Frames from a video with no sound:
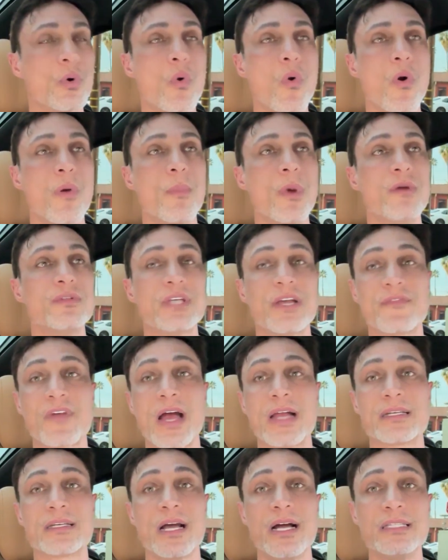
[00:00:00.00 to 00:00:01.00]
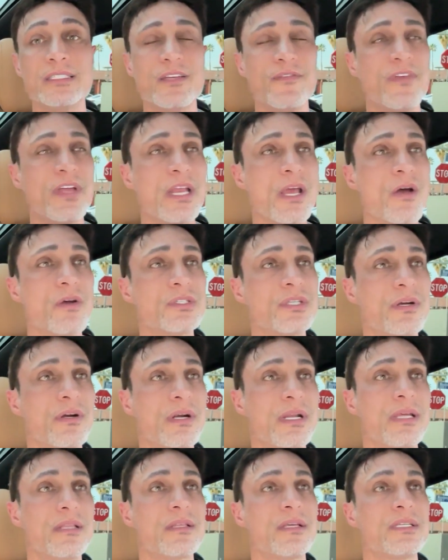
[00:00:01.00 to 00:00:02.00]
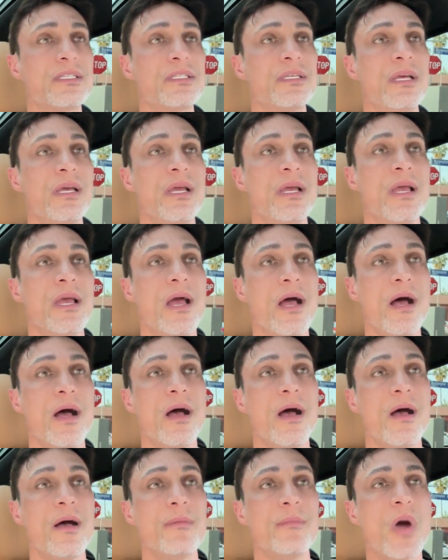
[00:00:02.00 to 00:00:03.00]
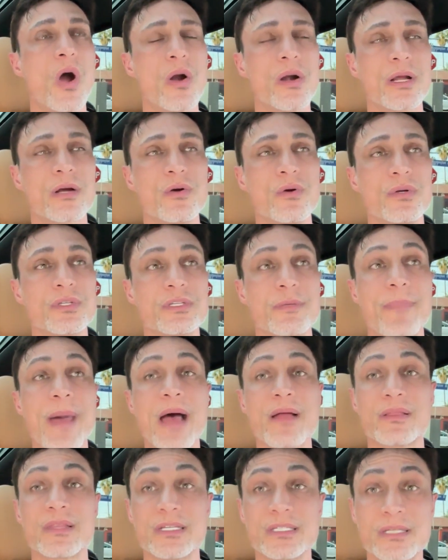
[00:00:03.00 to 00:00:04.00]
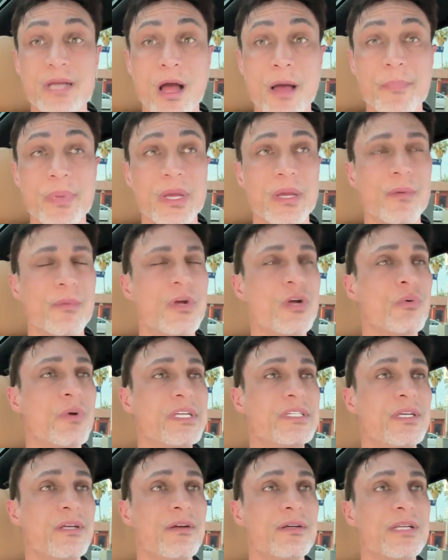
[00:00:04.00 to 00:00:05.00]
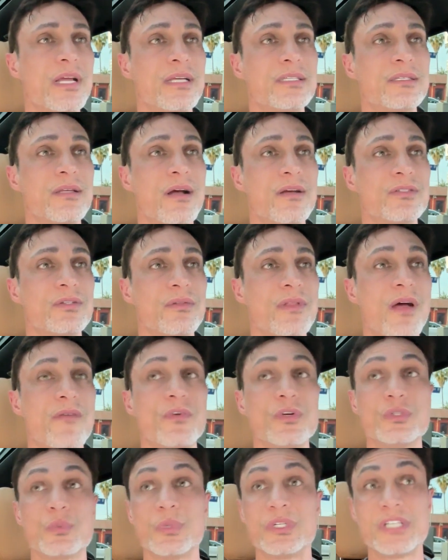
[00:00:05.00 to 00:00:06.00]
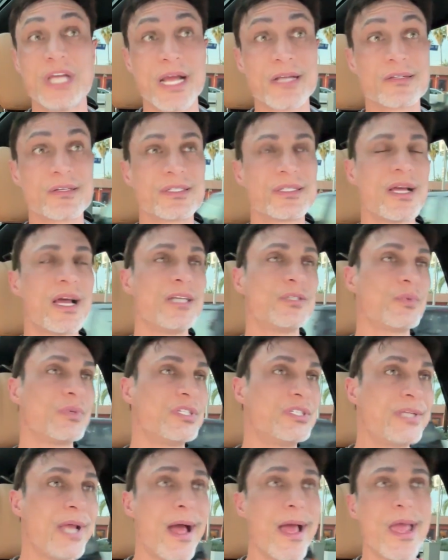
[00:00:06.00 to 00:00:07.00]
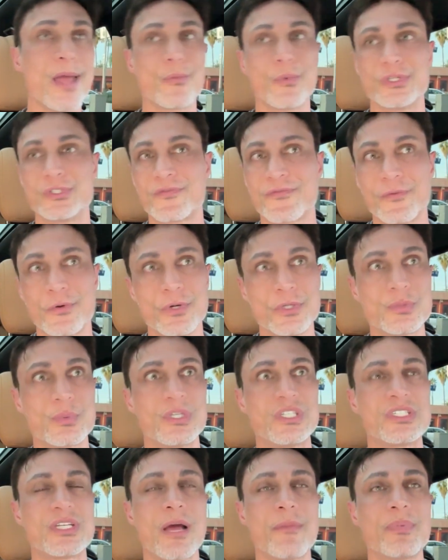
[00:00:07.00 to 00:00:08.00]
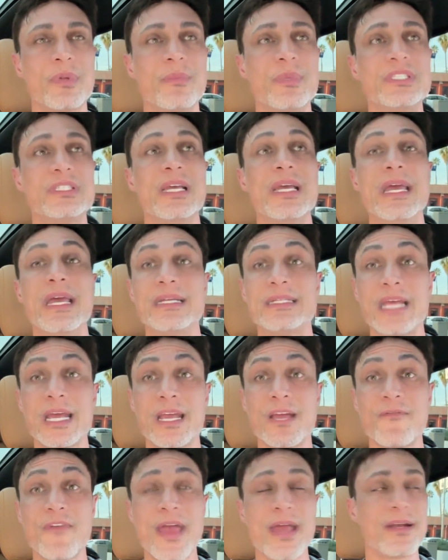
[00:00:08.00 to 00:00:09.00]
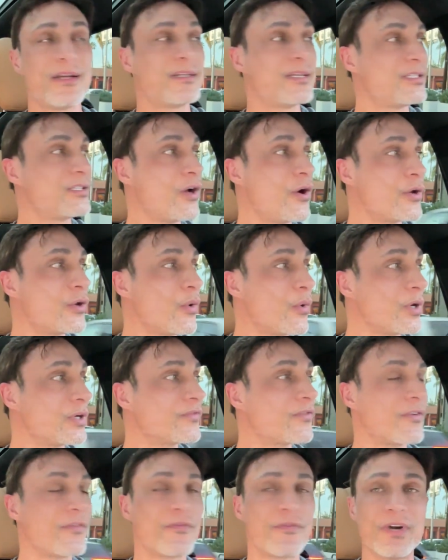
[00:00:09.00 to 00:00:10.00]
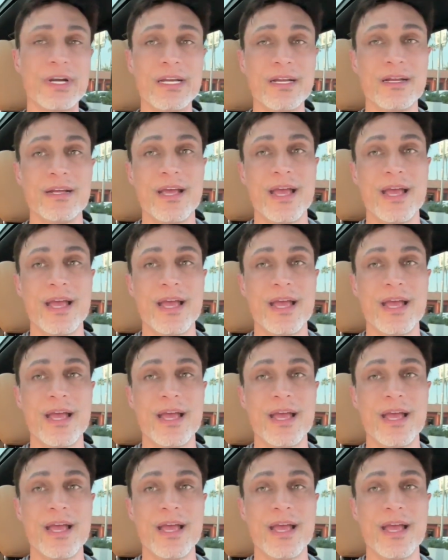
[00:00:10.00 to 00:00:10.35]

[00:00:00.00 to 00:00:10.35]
hormones. I've got tons of videos underneath this um, articles about this topic, increasing your testosterone levels, which exercise, which diet, which foods, which supplements. Take advantage. It's all yours for free.